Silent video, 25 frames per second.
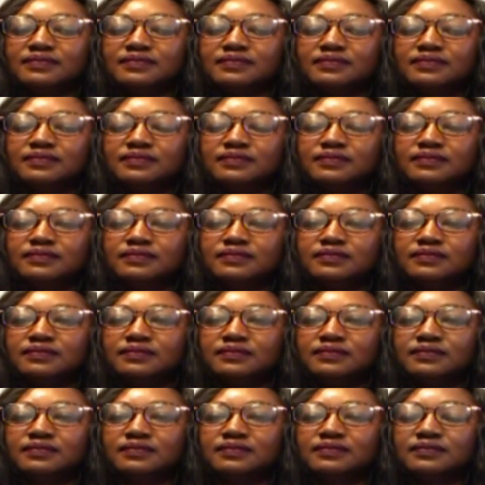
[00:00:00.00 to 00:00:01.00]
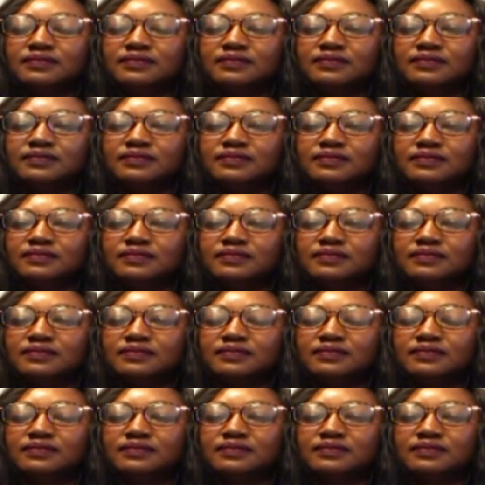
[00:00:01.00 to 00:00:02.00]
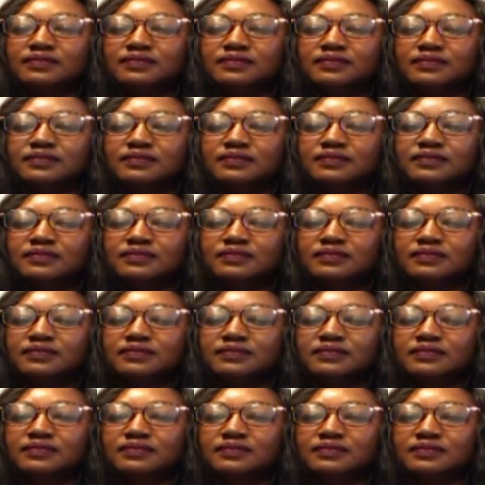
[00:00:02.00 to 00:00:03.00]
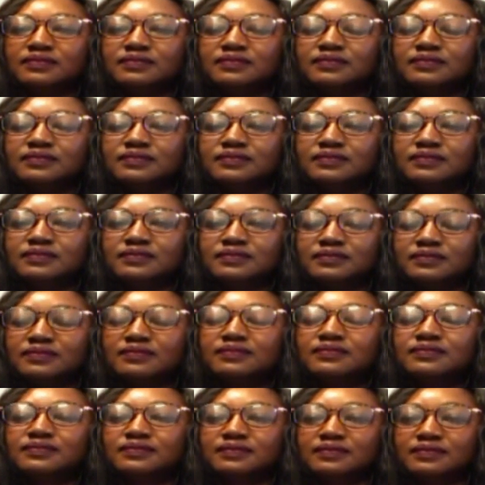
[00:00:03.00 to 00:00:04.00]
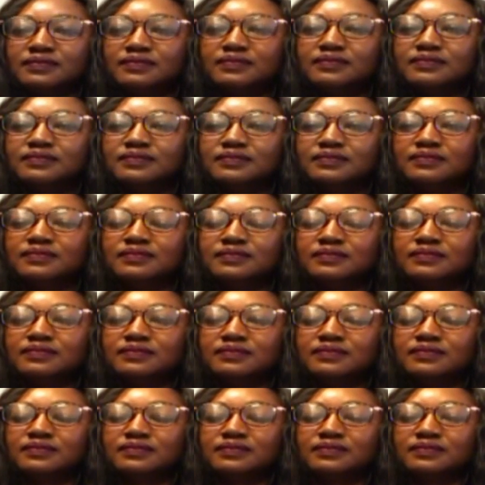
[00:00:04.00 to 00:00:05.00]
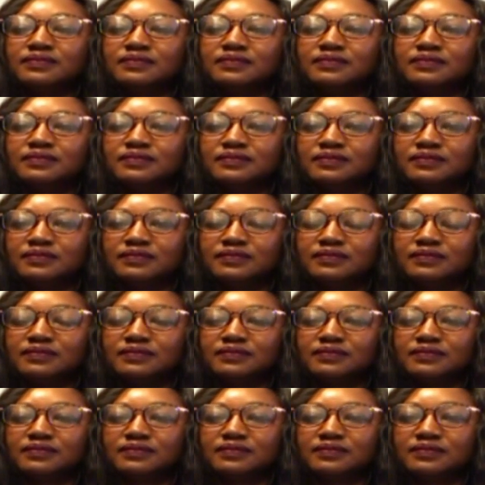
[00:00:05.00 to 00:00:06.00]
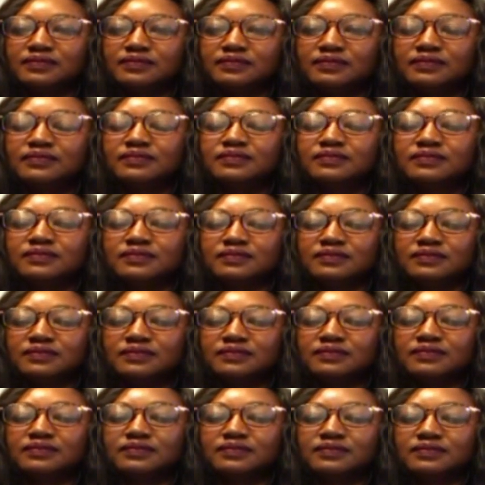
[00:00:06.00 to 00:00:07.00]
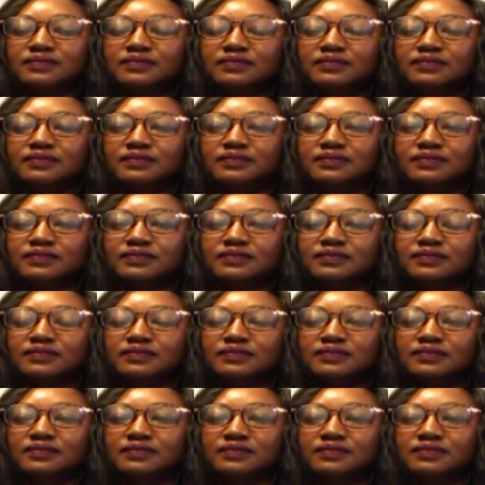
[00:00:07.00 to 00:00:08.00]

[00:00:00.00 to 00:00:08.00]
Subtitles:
No words are spoken by the person on screen.